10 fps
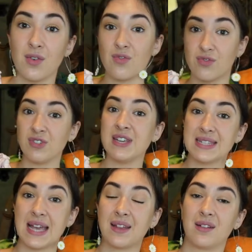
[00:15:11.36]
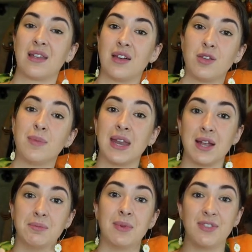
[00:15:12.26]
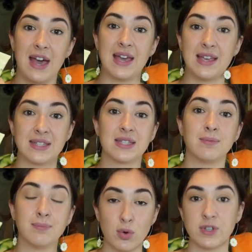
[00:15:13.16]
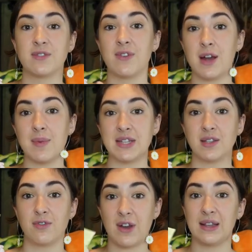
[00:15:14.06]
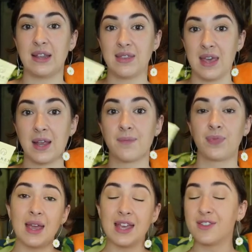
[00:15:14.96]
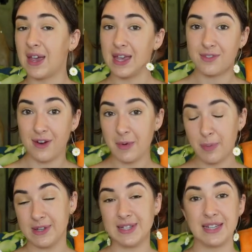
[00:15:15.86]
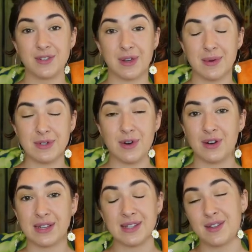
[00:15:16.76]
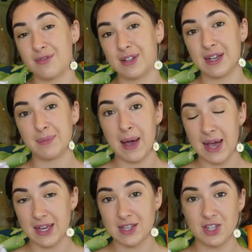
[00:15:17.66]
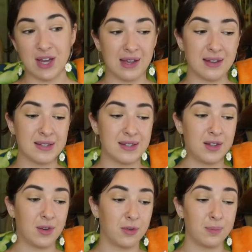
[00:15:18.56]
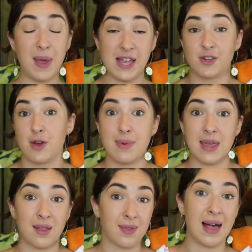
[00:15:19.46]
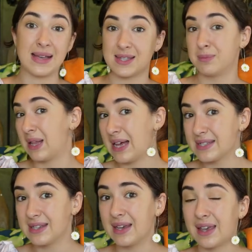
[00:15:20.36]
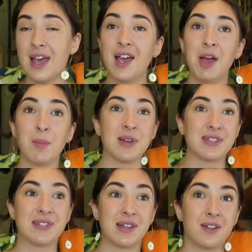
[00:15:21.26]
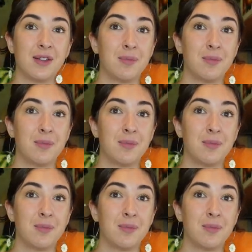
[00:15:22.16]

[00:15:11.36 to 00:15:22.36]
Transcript: recycled aluminium. That is the most environmentally friendly thing. It's very pretty, don't get me wrong, it's a lovely package, and you know, better it being glass than plastic, but still